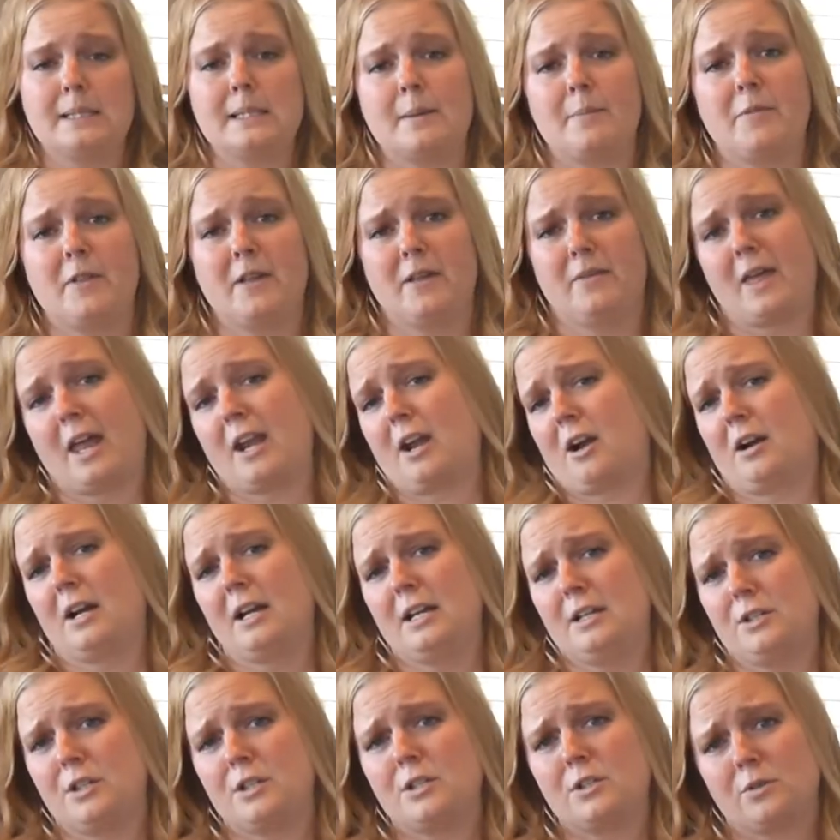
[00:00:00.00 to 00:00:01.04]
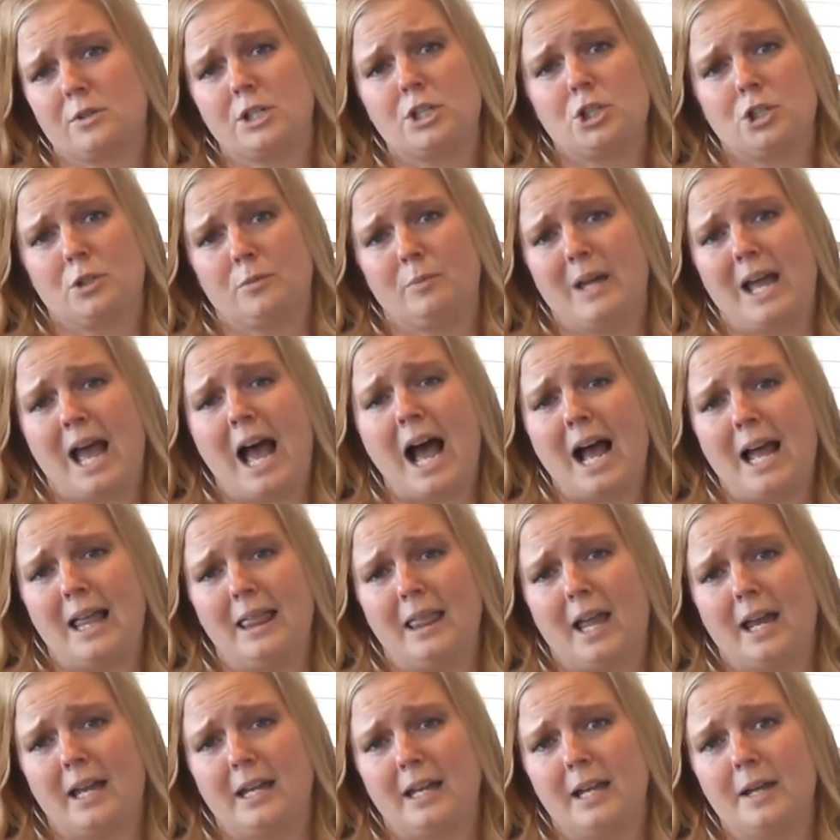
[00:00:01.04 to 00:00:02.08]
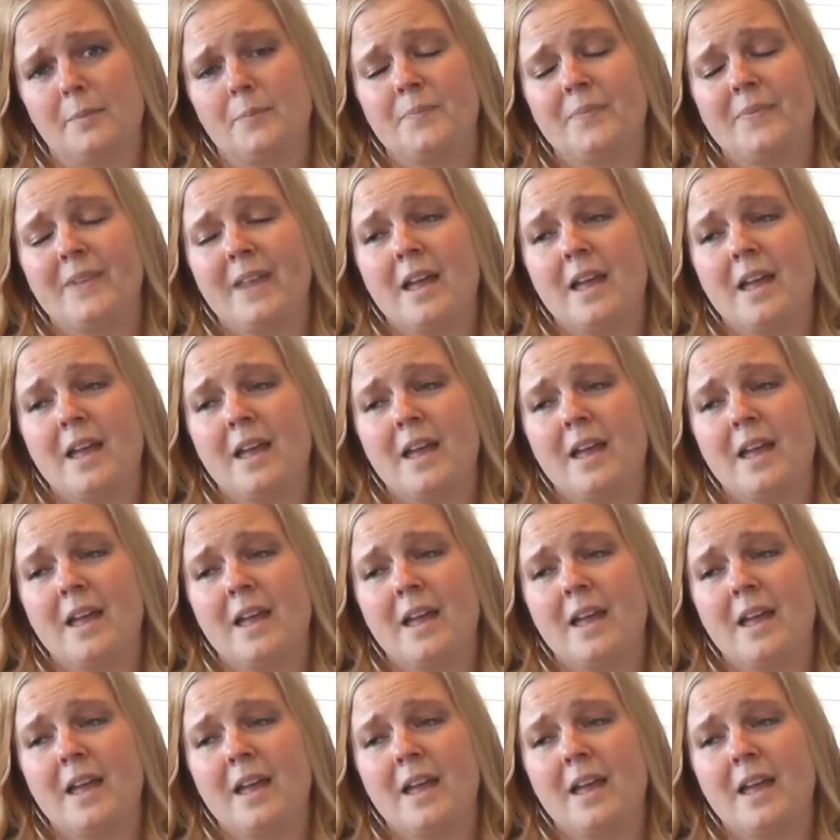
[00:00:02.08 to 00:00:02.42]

something that our industry should be highlighting.